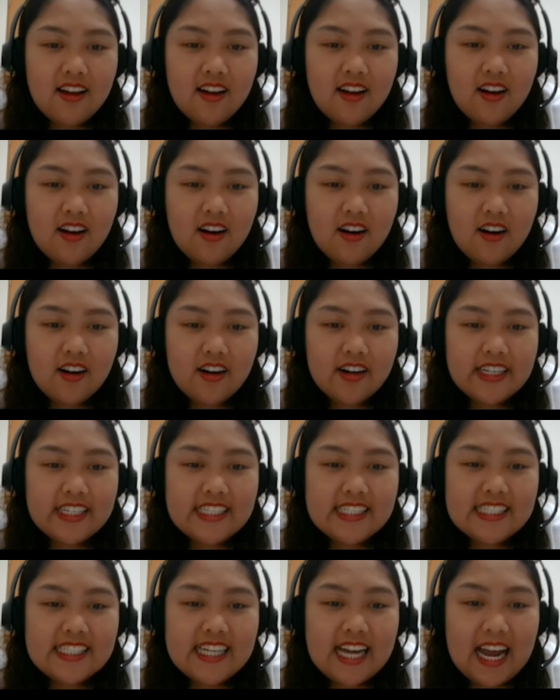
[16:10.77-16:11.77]
are
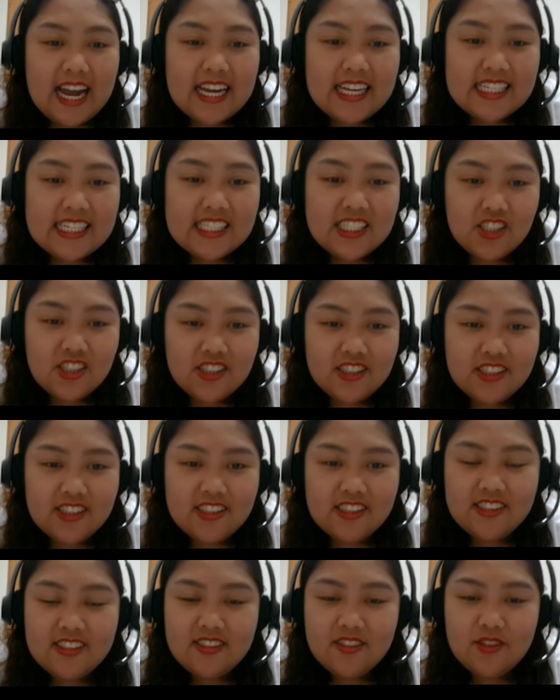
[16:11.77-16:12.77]
entitled
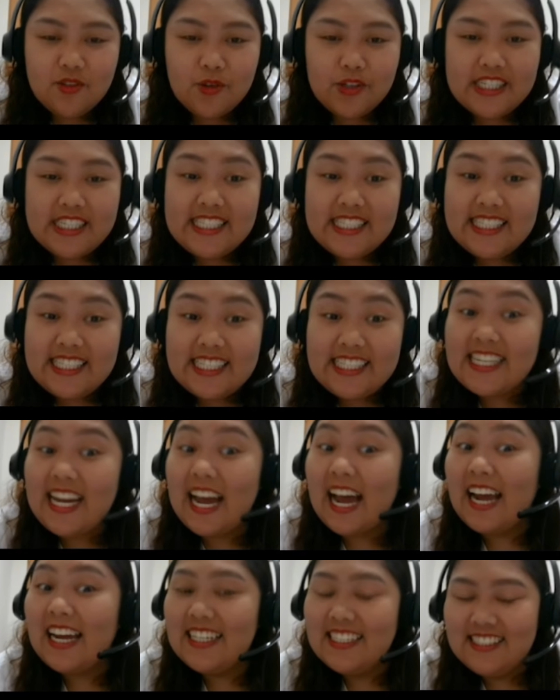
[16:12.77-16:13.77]
or is
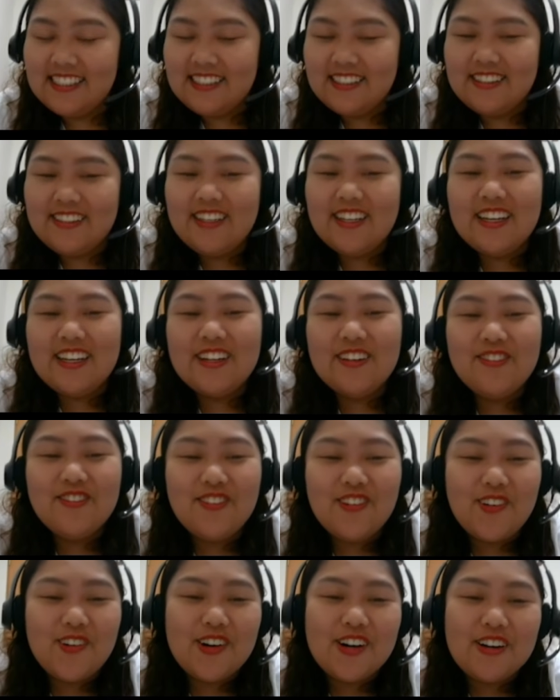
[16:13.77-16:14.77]
entitled
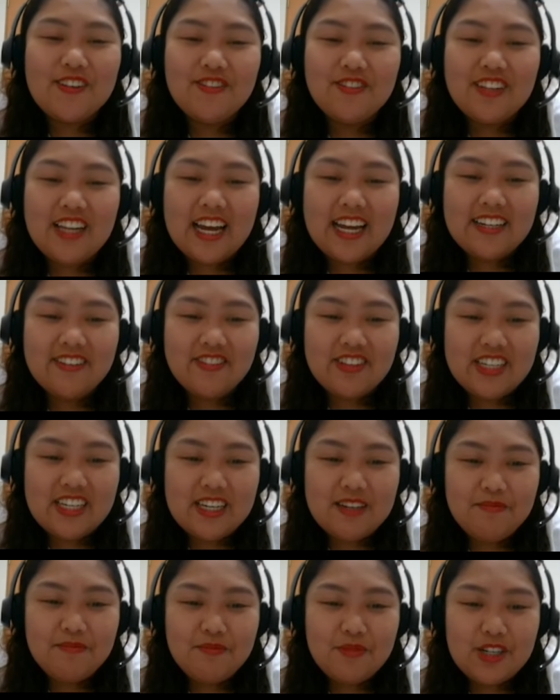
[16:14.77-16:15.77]
for flight
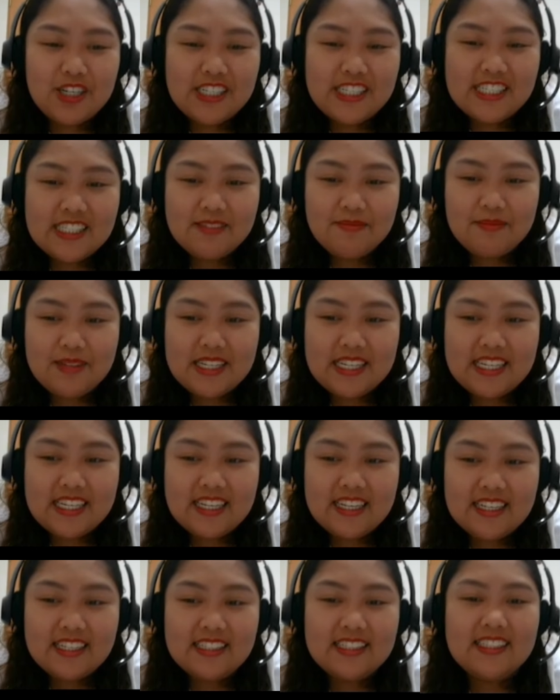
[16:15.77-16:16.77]

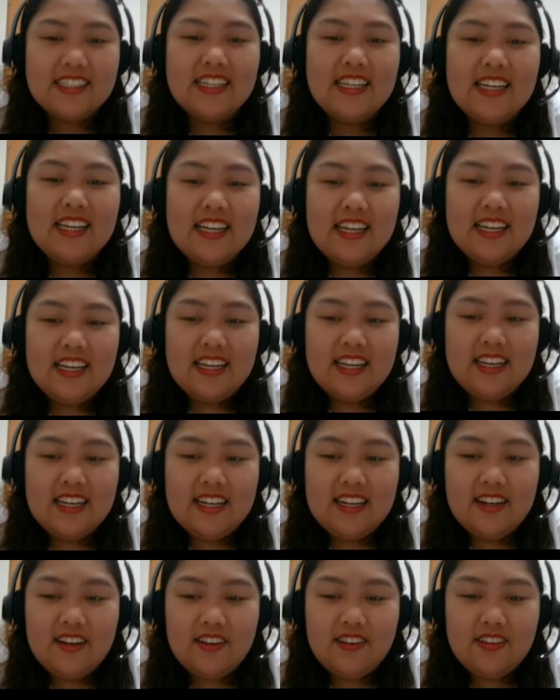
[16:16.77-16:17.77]
reimbursement.
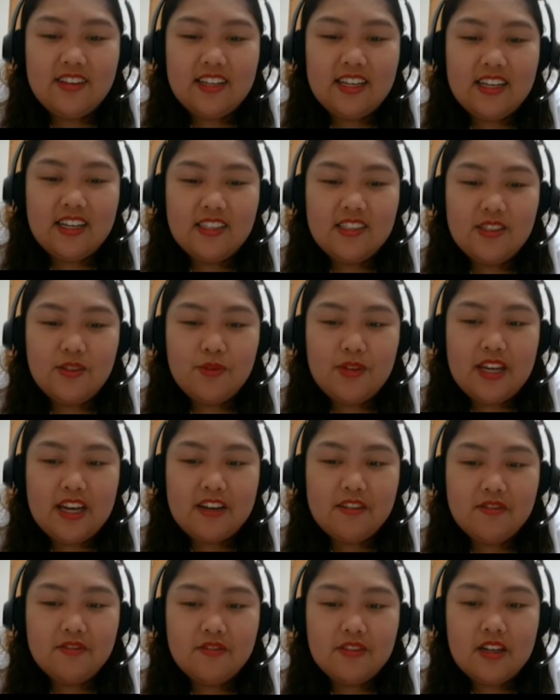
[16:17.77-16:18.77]
Okay, so we
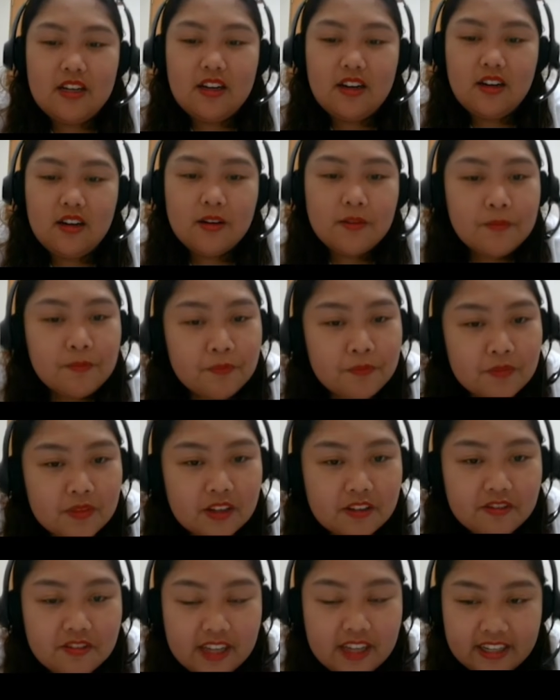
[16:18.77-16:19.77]
have
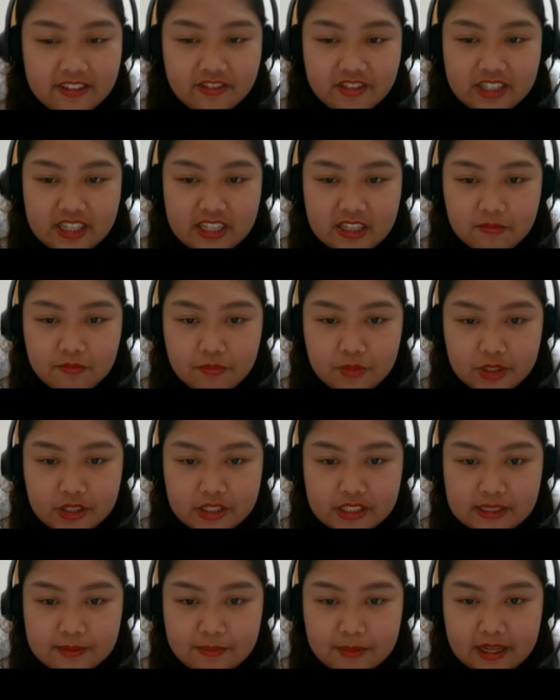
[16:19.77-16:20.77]
flight
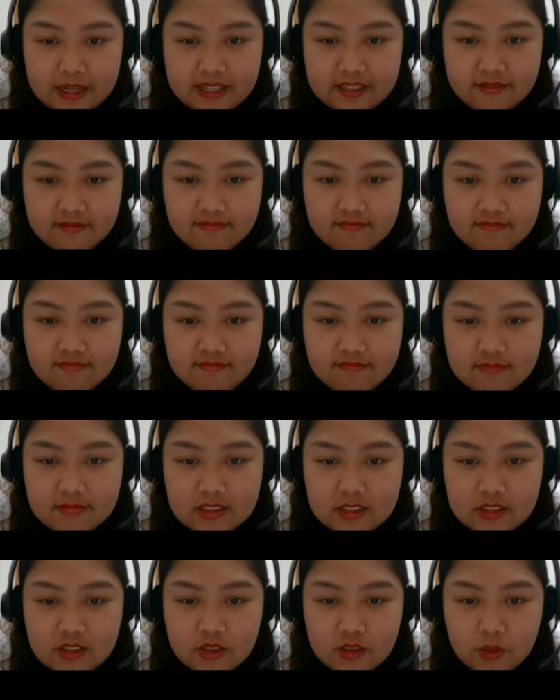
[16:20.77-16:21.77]
reimbursement,
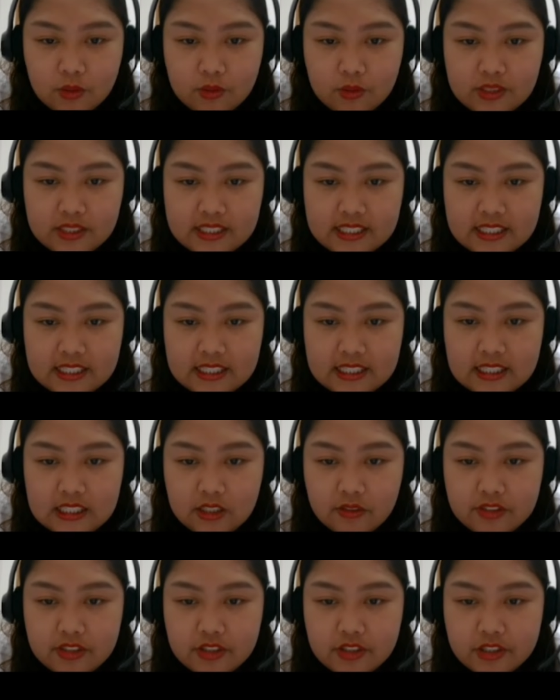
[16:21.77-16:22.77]
so
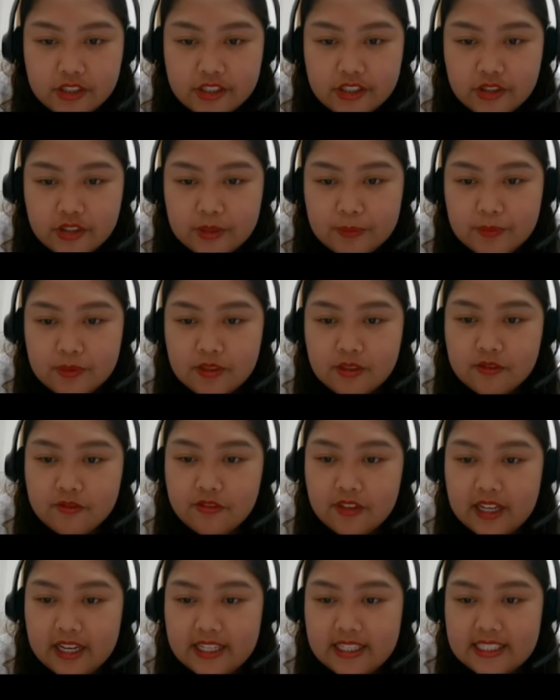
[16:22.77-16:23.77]
single return trips
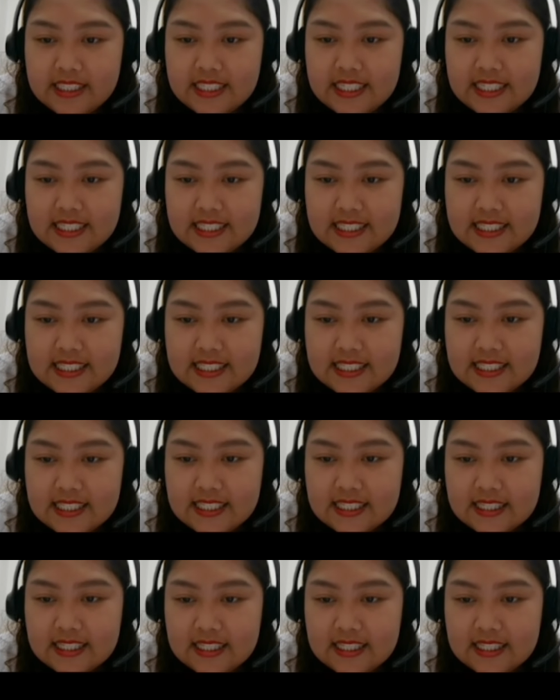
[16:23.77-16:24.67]
flight tickets.